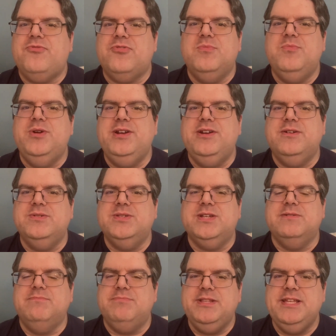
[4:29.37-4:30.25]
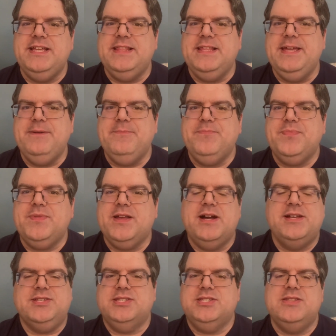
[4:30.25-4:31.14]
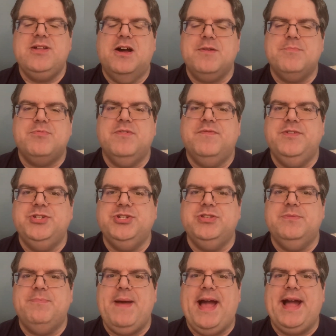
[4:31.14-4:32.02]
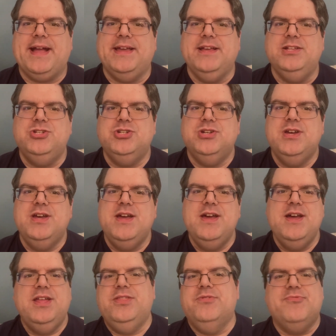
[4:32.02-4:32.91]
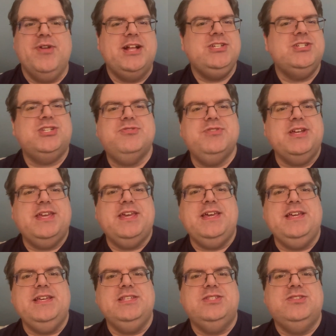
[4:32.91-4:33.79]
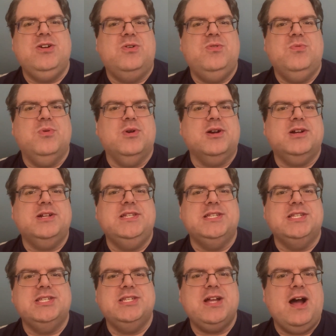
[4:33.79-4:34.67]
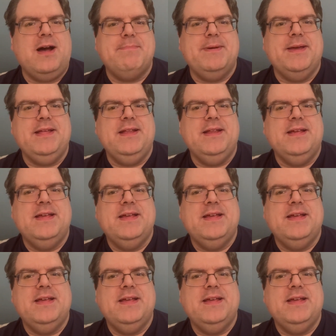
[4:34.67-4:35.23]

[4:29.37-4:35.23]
Windows completely because it's not a provisioned package. The registry keys don't work to stop it.